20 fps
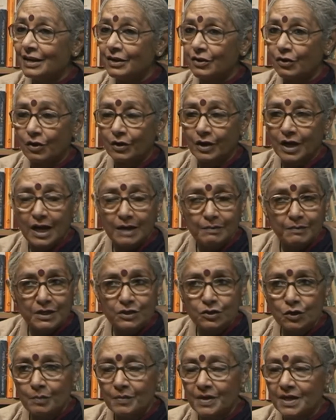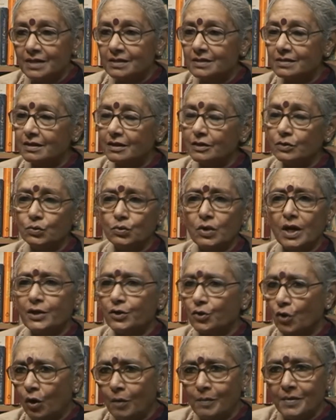You can't meet your ministers. Who are
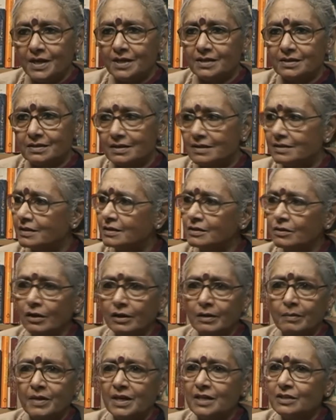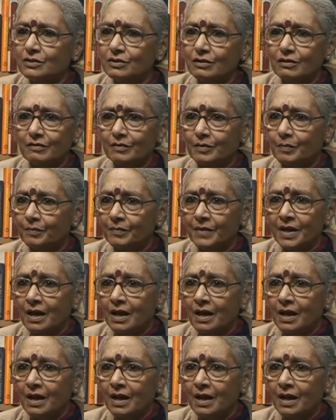your ministers? It's not the minister